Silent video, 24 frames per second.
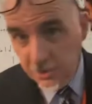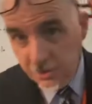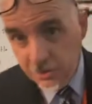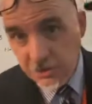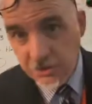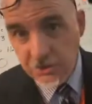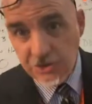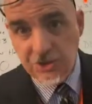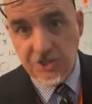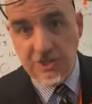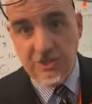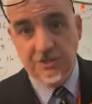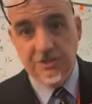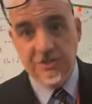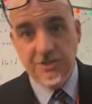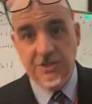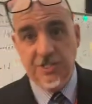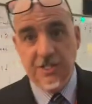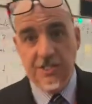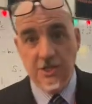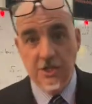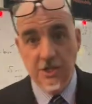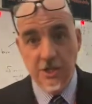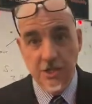Cellos,
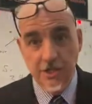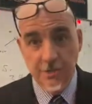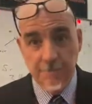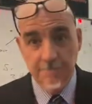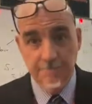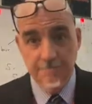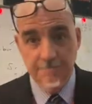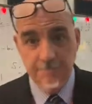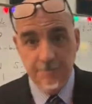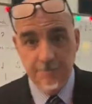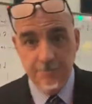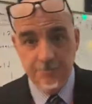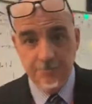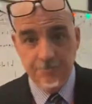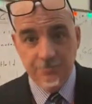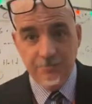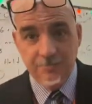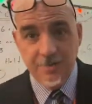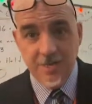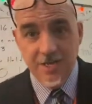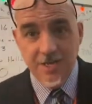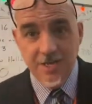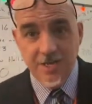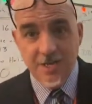take a look.
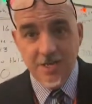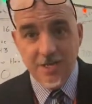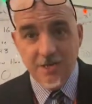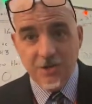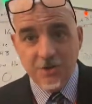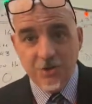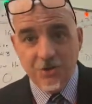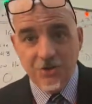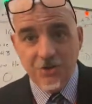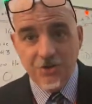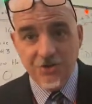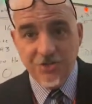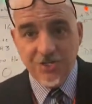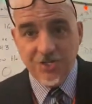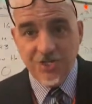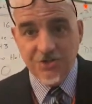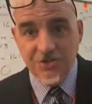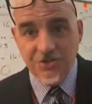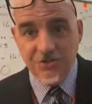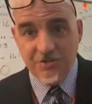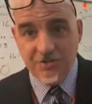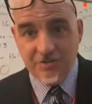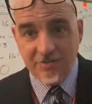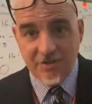Go to your D
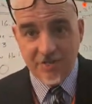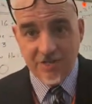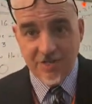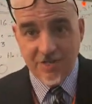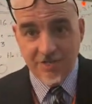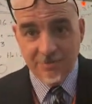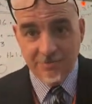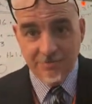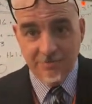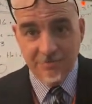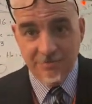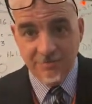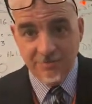string right now.